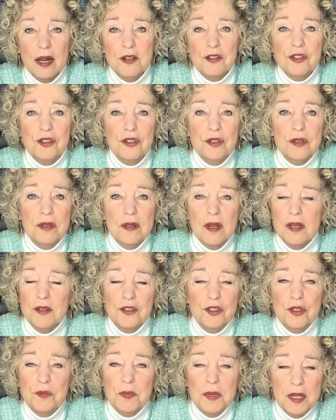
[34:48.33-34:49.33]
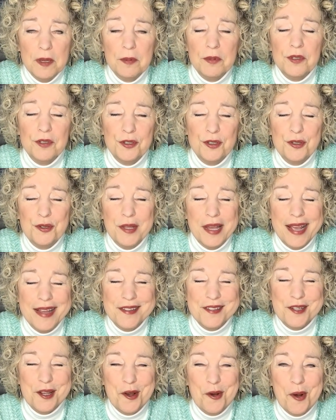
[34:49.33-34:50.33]
I should I should be able to do
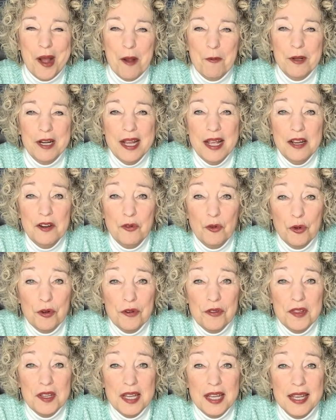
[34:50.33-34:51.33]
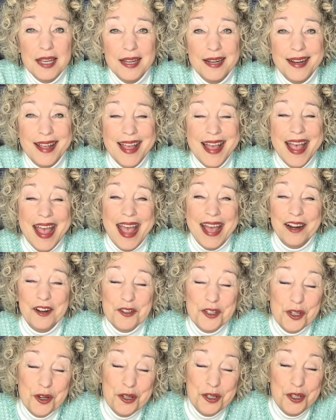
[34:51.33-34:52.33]
that. So I went ahead and ordered the kit, and I'll
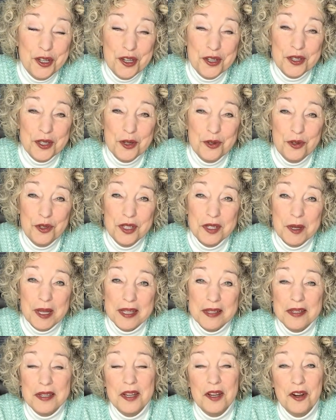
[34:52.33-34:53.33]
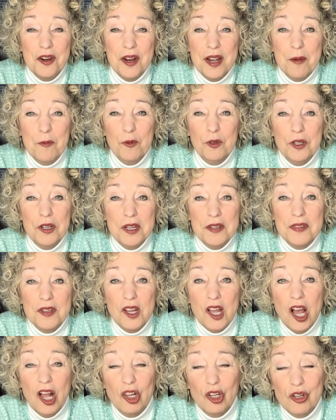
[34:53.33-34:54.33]
show it to you as soon as it gets here, and we'll look at the
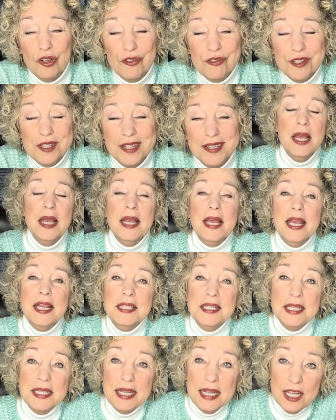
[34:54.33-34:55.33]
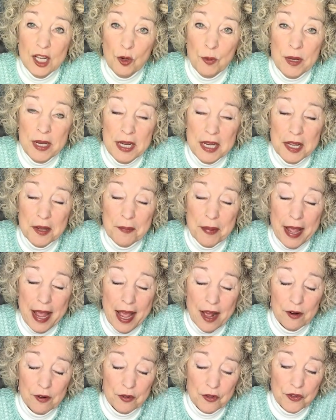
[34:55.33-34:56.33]
colors. And it's an intermediate
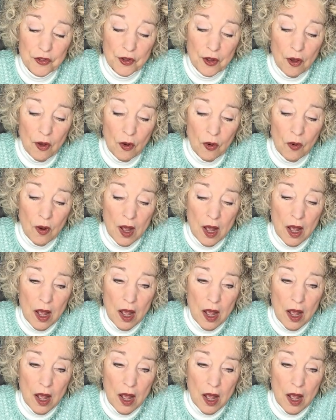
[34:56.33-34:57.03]
pattern, so